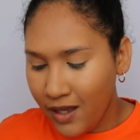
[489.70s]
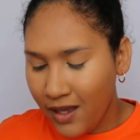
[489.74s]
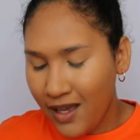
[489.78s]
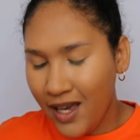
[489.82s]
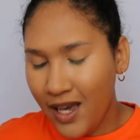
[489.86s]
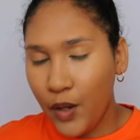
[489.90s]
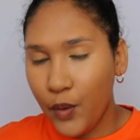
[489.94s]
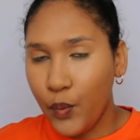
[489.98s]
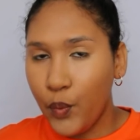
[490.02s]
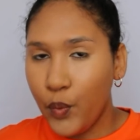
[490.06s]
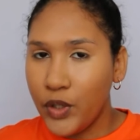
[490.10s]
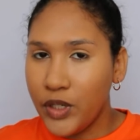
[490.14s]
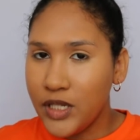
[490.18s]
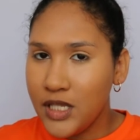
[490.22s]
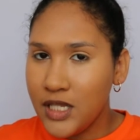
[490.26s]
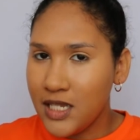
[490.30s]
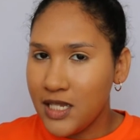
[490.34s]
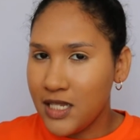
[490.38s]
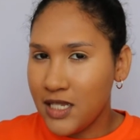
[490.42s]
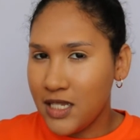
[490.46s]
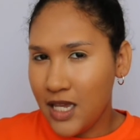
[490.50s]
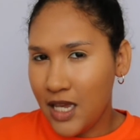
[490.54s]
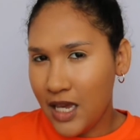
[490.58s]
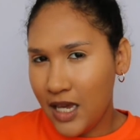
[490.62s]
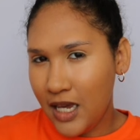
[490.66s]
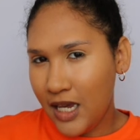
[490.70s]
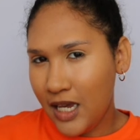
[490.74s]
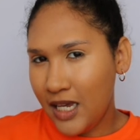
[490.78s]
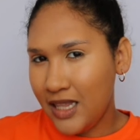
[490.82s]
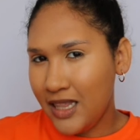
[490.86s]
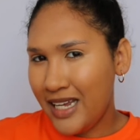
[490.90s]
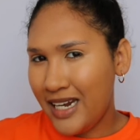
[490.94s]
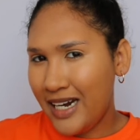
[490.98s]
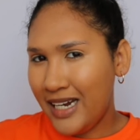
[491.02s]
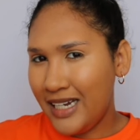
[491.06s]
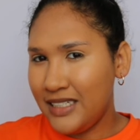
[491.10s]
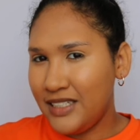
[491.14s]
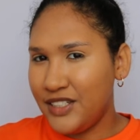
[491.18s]
I would say
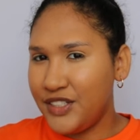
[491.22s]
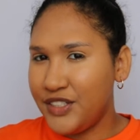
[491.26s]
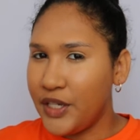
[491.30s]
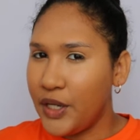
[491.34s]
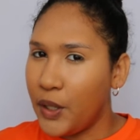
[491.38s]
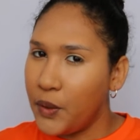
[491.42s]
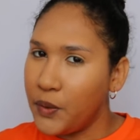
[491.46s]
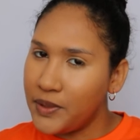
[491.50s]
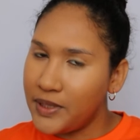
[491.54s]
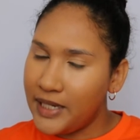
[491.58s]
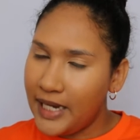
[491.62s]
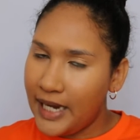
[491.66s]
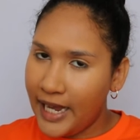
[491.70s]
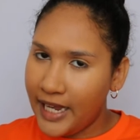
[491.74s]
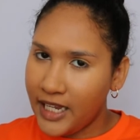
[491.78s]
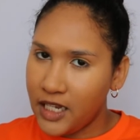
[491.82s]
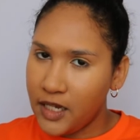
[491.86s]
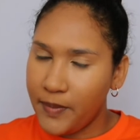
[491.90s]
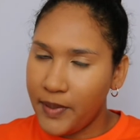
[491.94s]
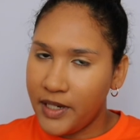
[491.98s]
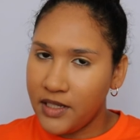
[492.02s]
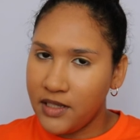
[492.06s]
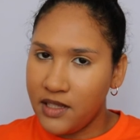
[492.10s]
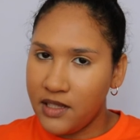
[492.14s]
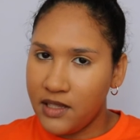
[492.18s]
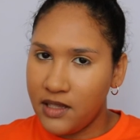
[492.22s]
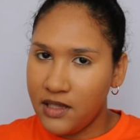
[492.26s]
that I don't like about